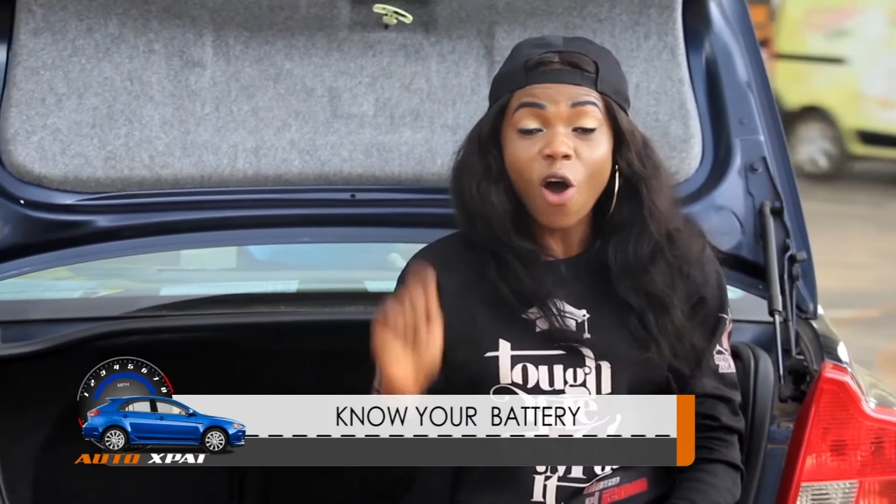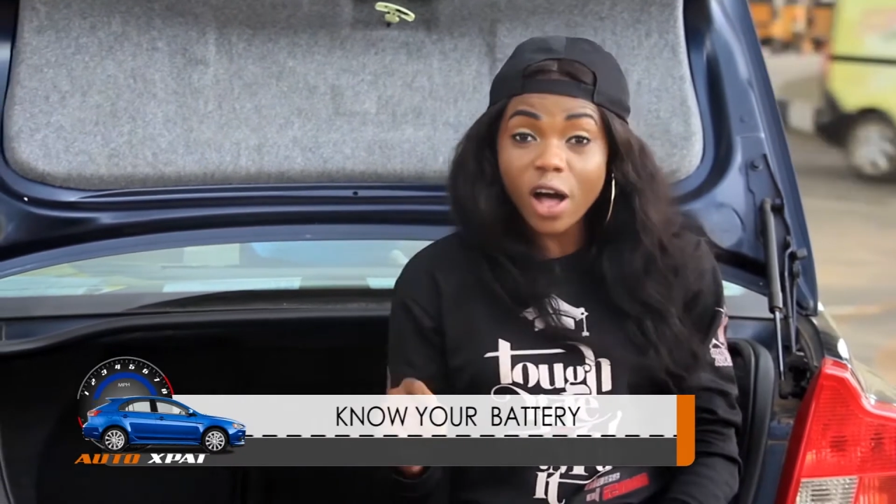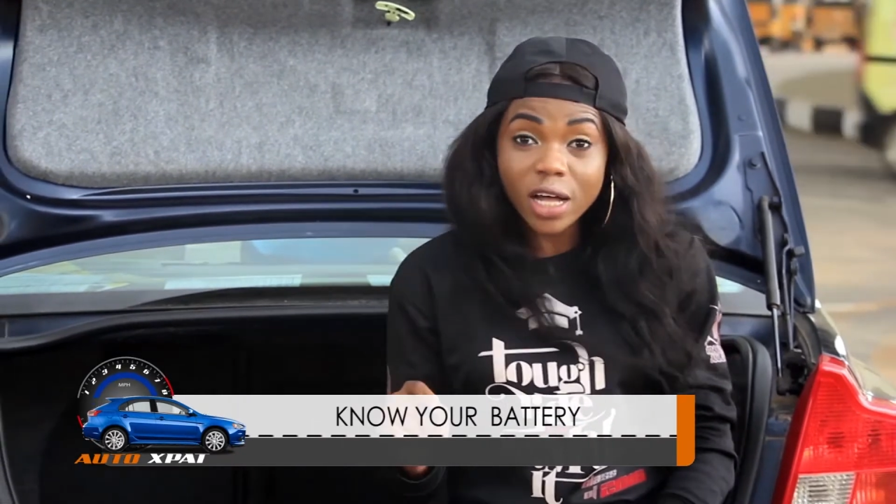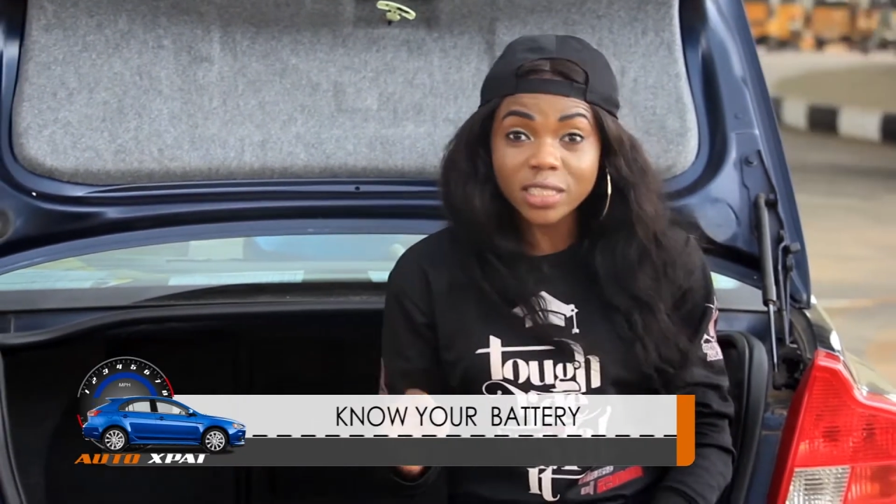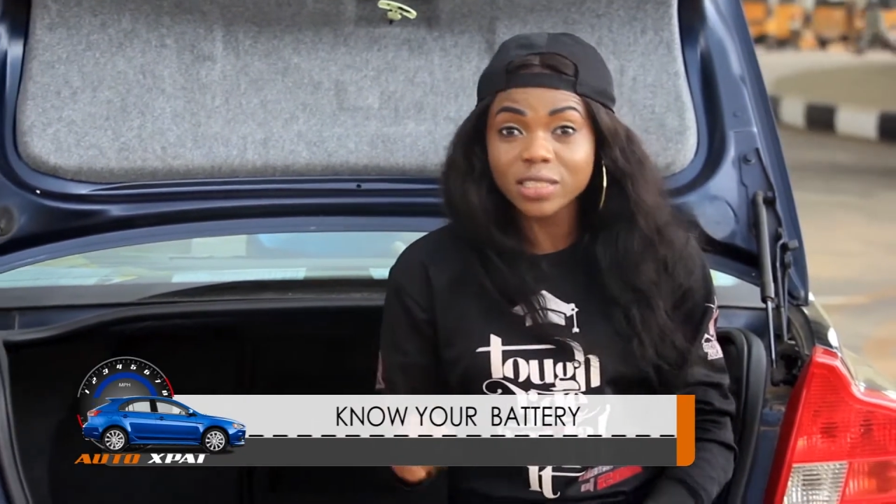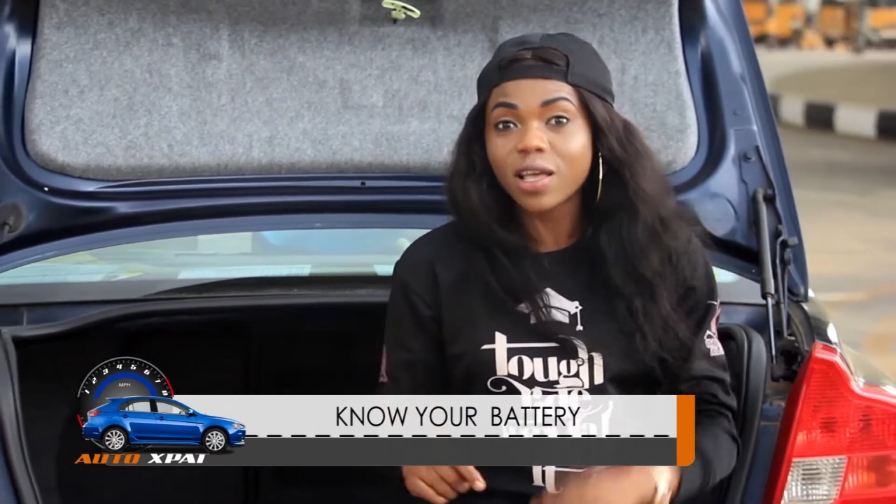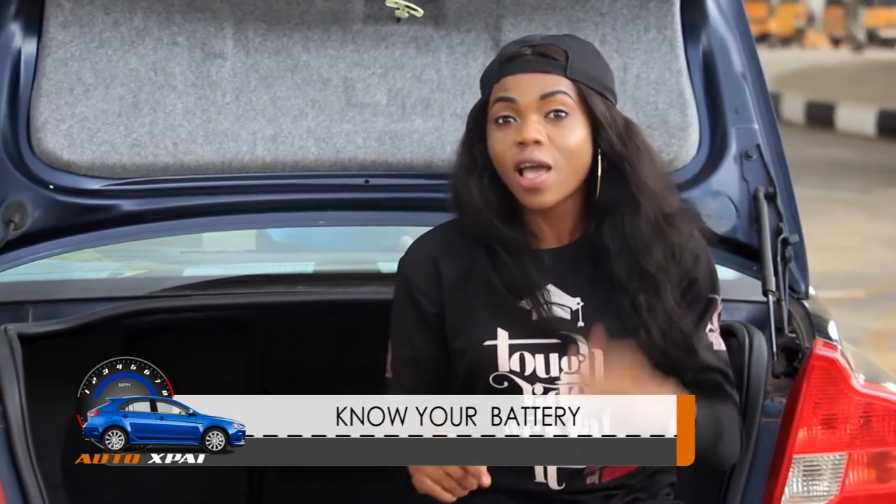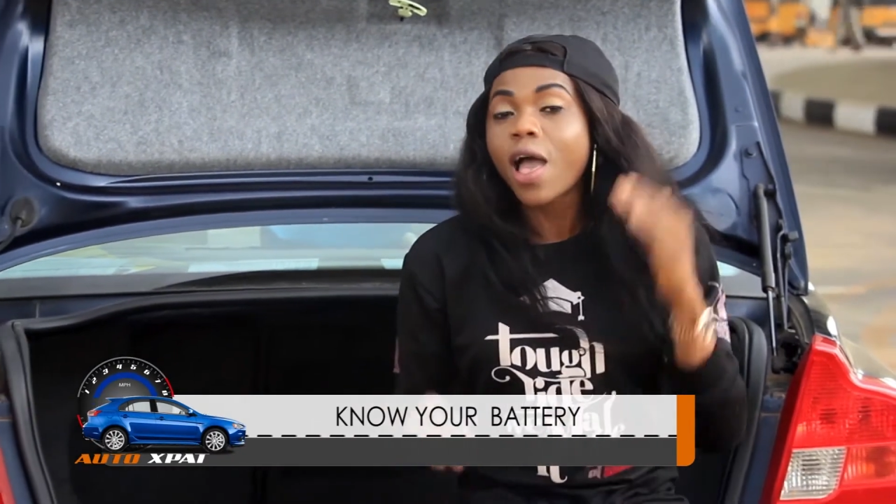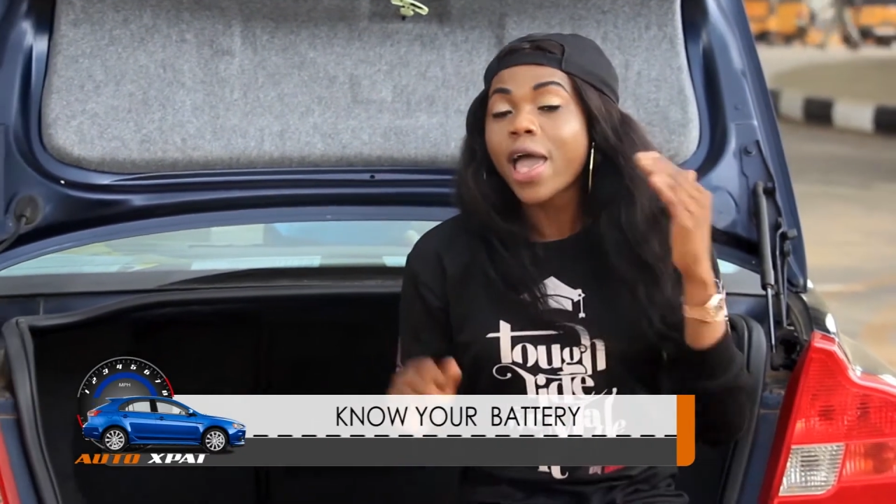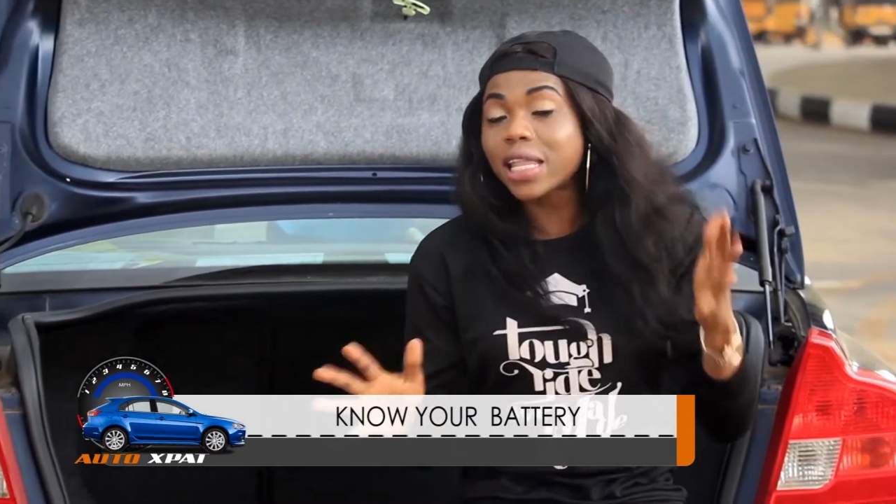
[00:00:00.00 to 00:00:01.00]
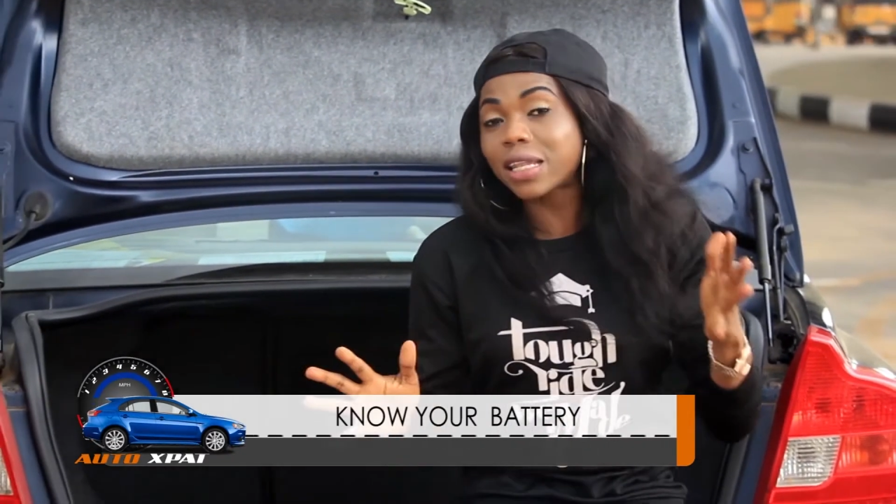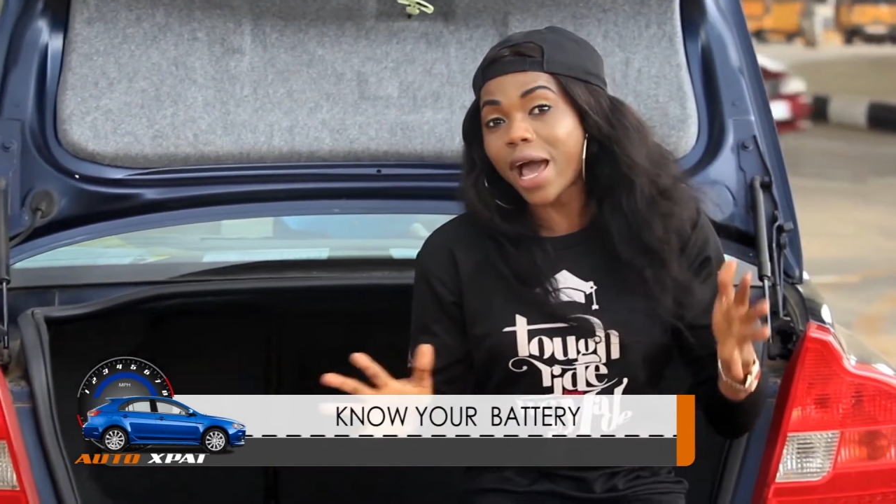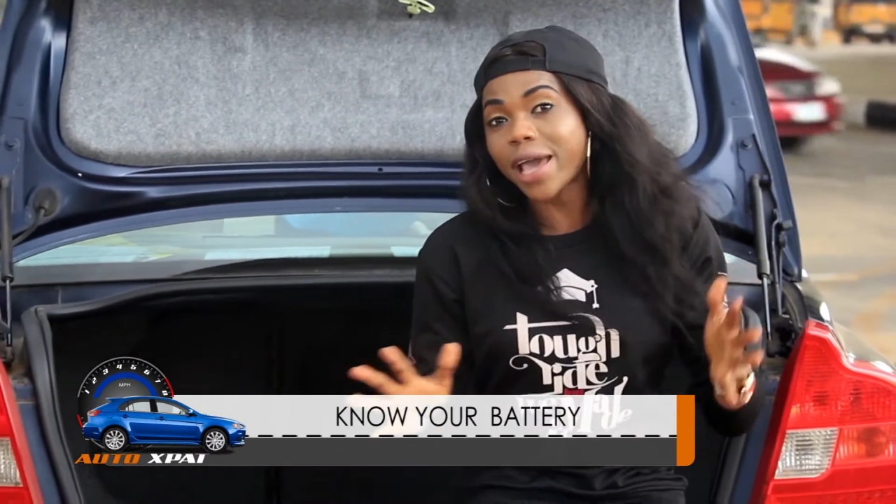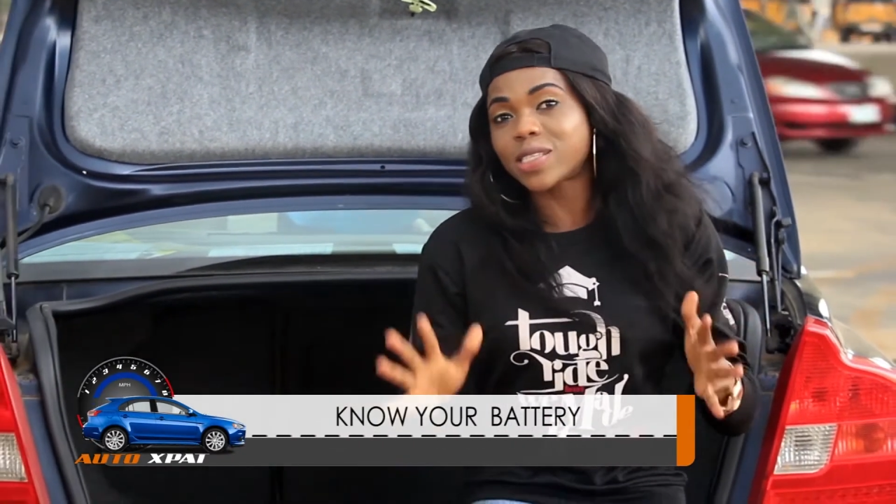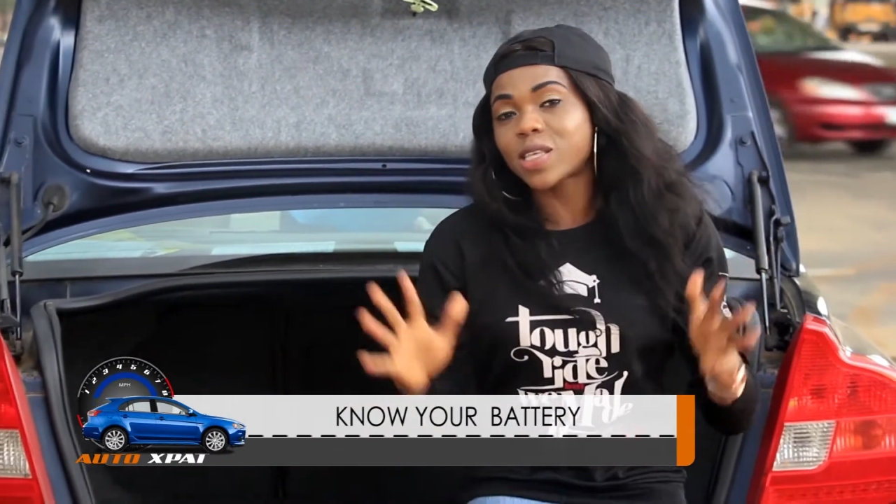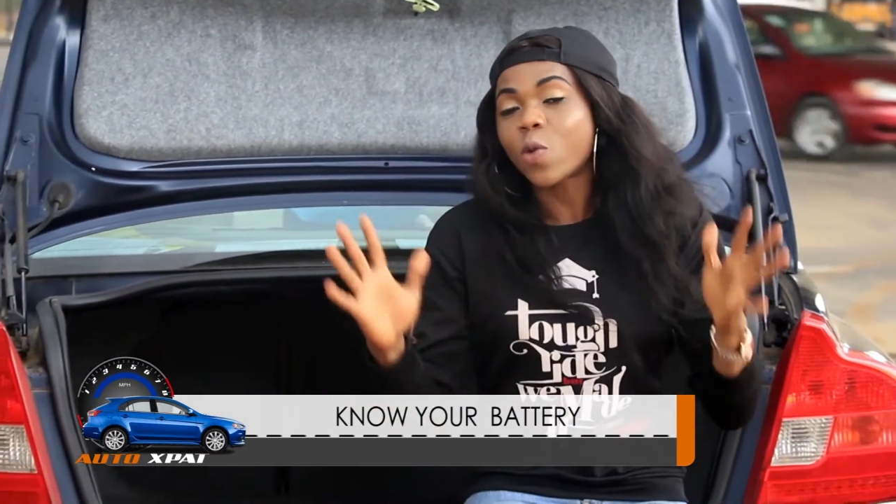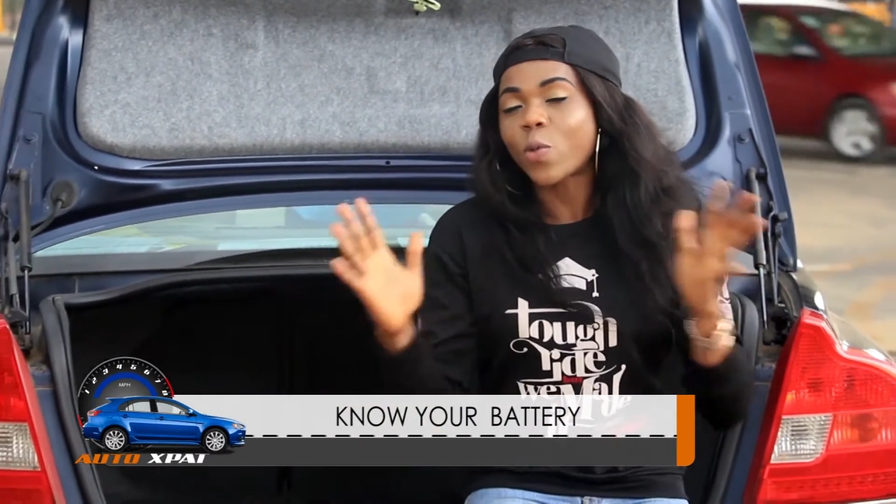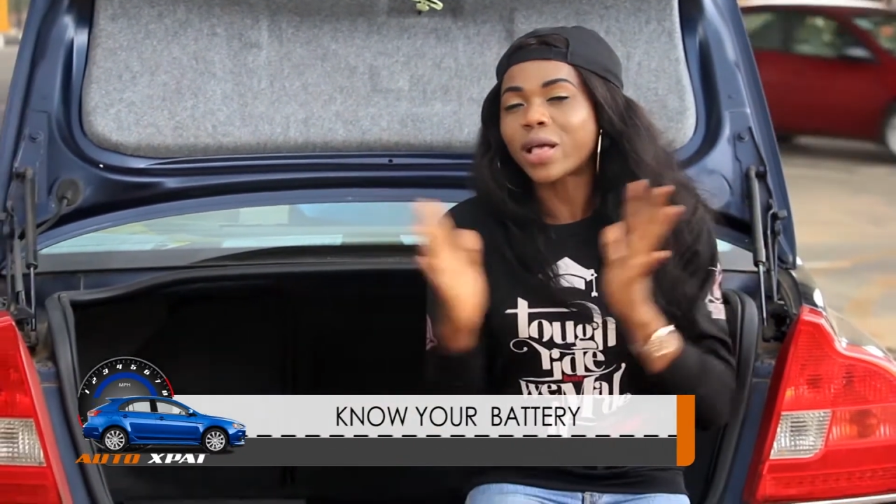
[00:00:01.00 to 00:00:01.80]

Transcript: a horn, headlights